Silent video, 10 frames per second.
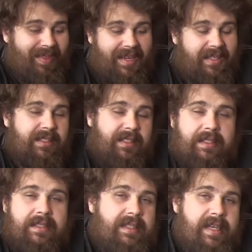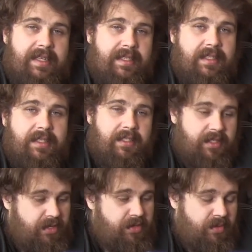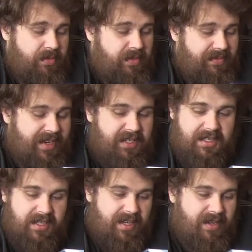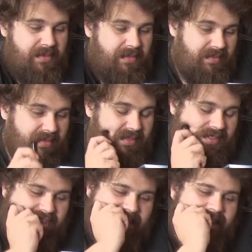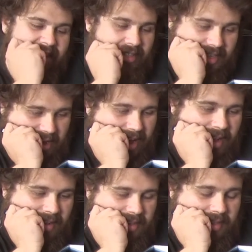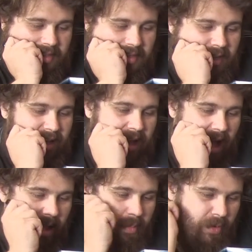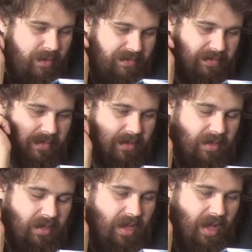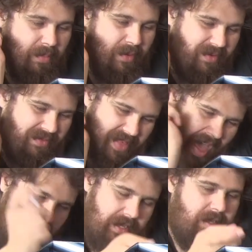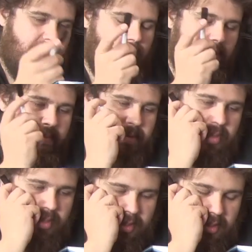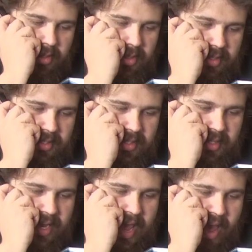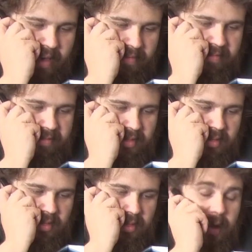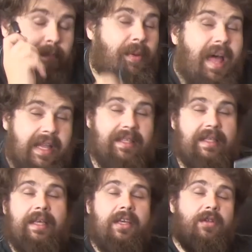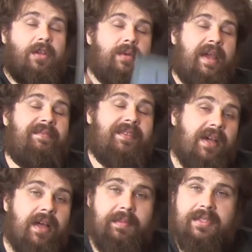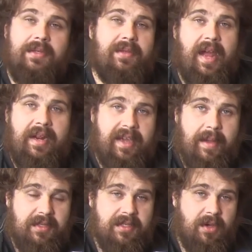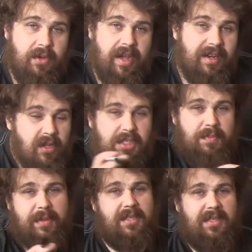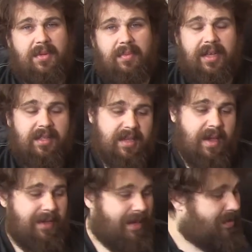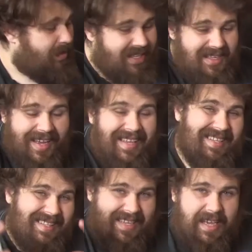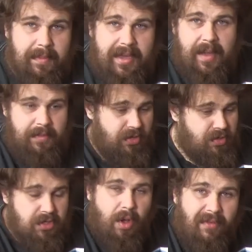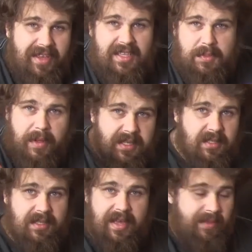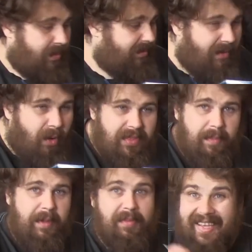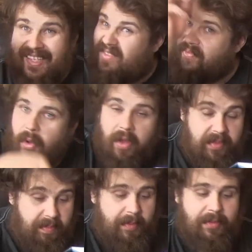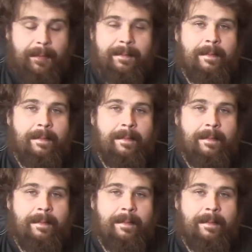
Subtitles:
And then you eventually go, I'll move that cube to the left. But you don't have time to do that in Captain Sonar. And not just because it's a real-time game, it's because it's a team game and you're solving this puzzle together with 4 other people against 4 other people.